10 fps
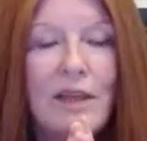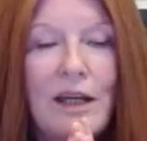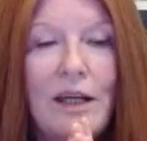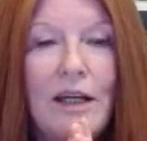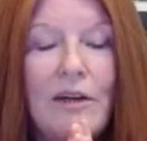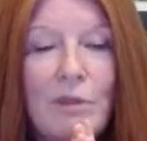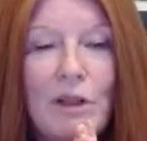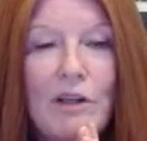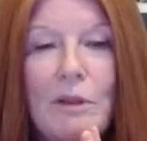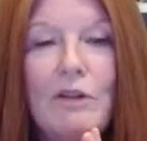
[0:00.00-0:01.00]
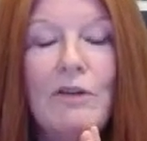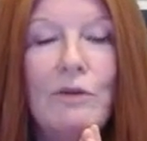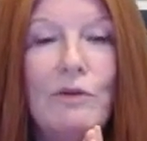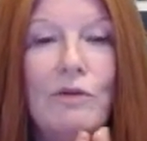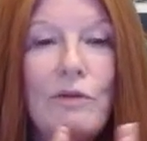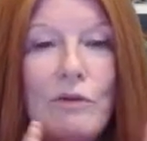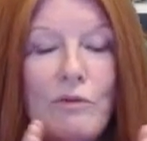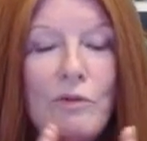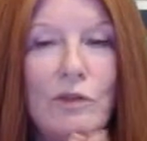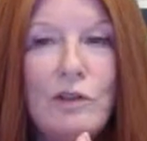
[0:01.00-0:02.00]
They have been coming through
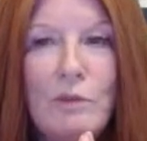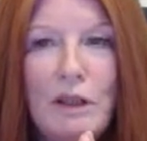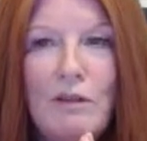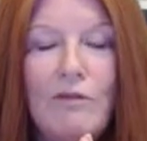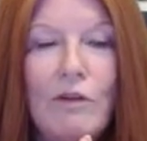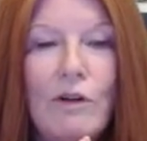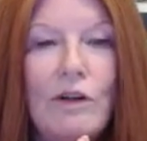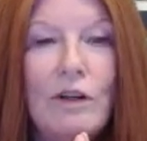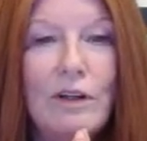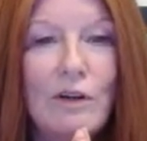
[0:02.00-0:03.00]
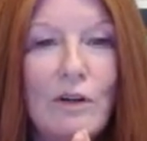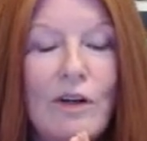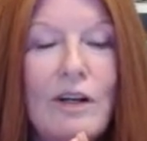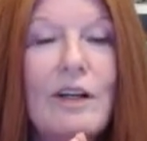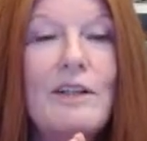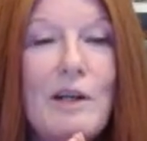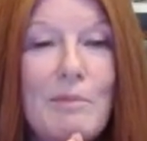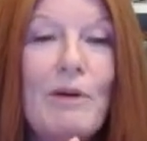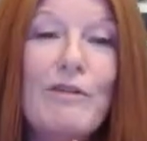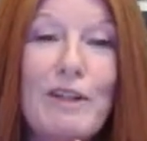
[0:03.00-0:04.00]
to me for a
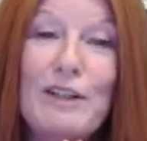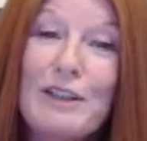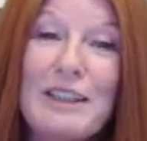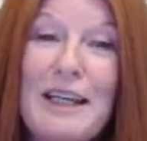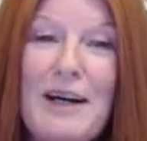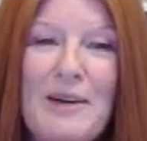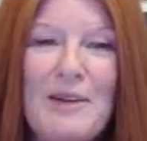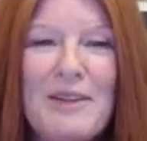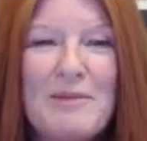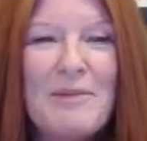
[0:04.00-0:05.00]
number of years now,